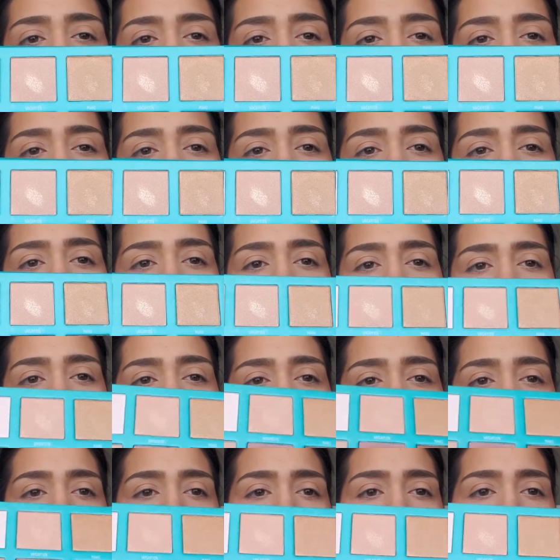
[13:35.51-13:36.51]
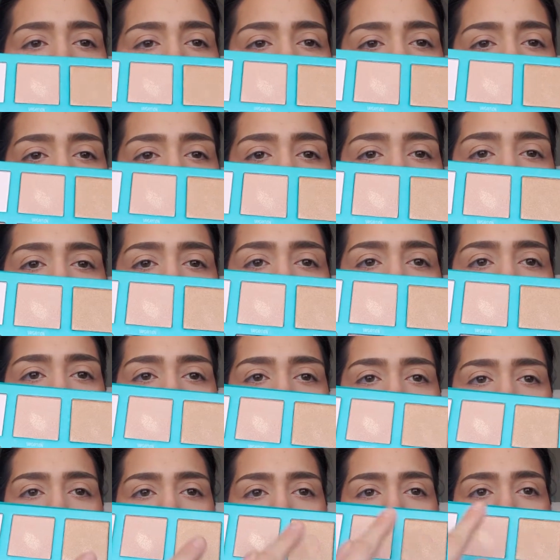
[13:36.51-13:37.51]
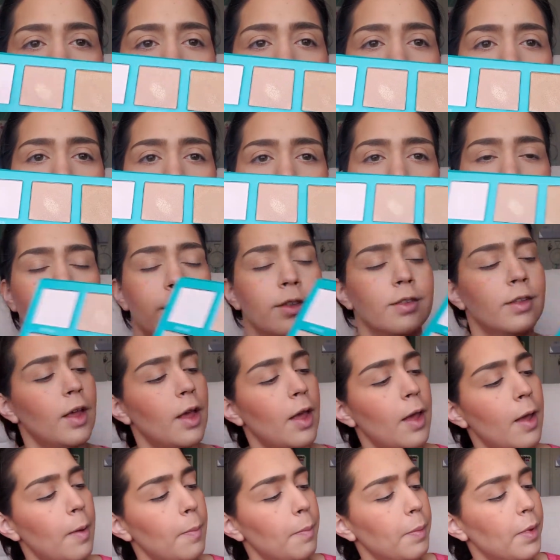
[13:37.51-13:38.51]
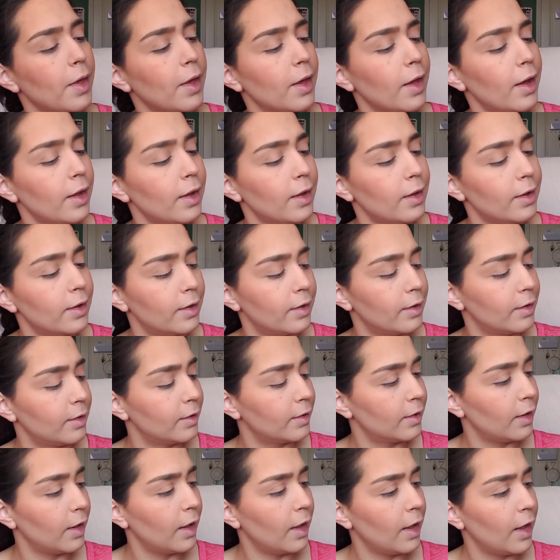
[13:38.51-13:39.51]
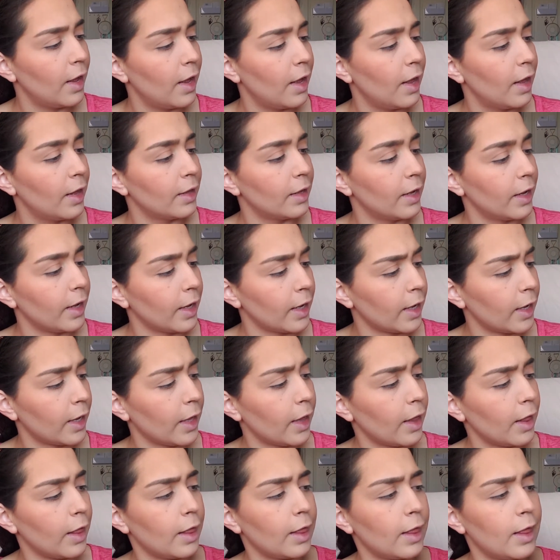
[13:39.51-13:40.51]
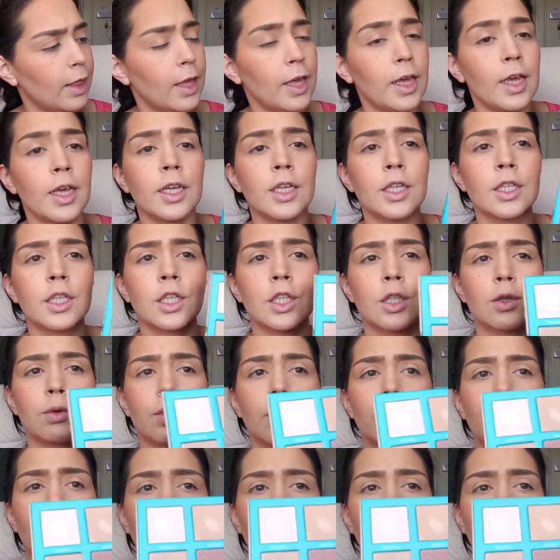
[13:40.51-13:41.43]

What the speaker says: And as you can see, I've swatched a couple of these because, like, these 3